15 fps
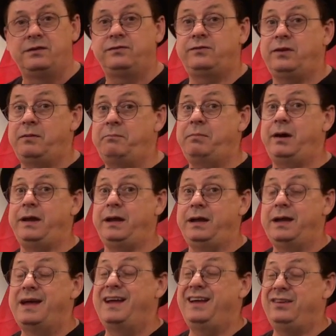Somebody
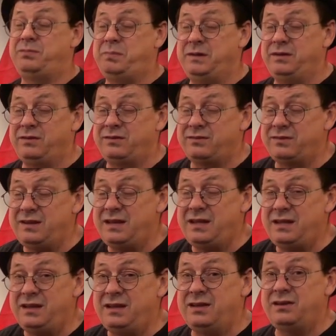has been
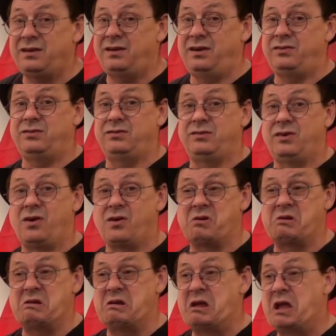sneaking into Gus's
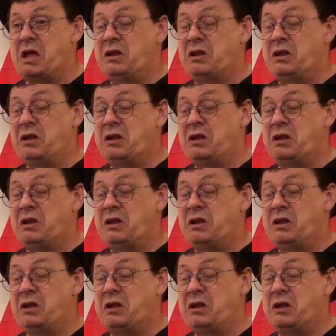garden,